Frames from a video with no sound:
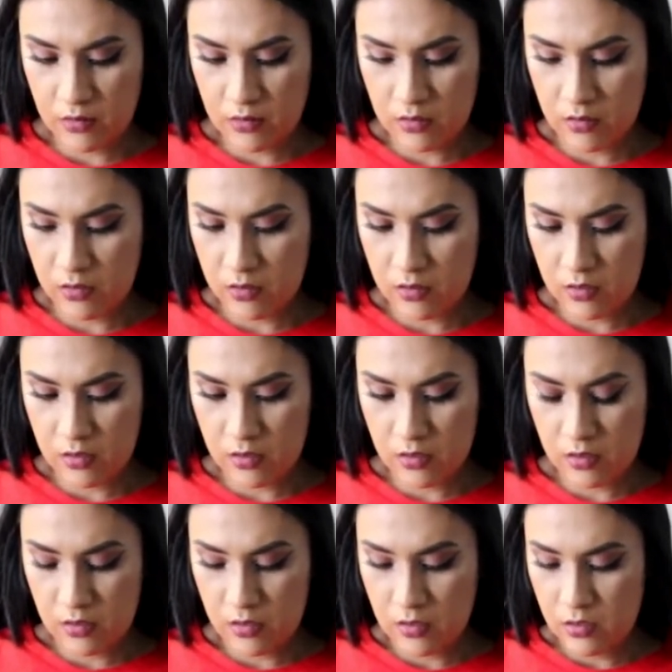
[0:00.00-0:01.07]

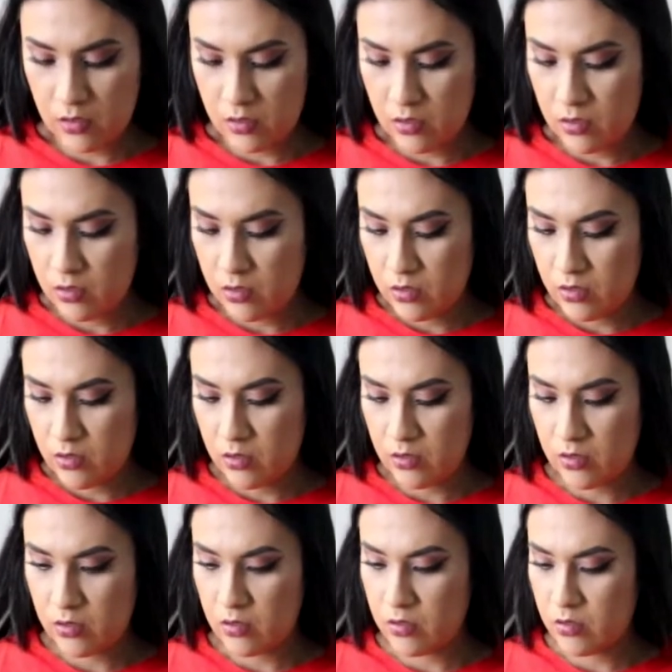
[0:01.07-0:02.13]

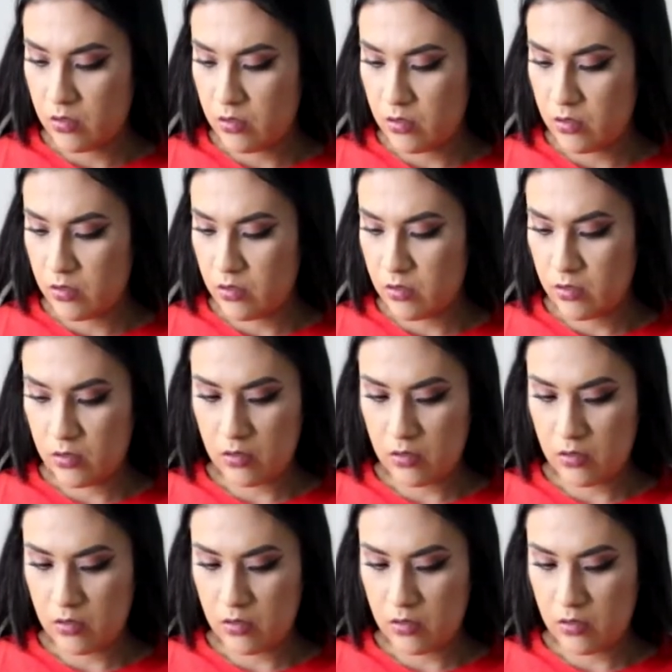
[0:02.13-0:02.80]
(silence)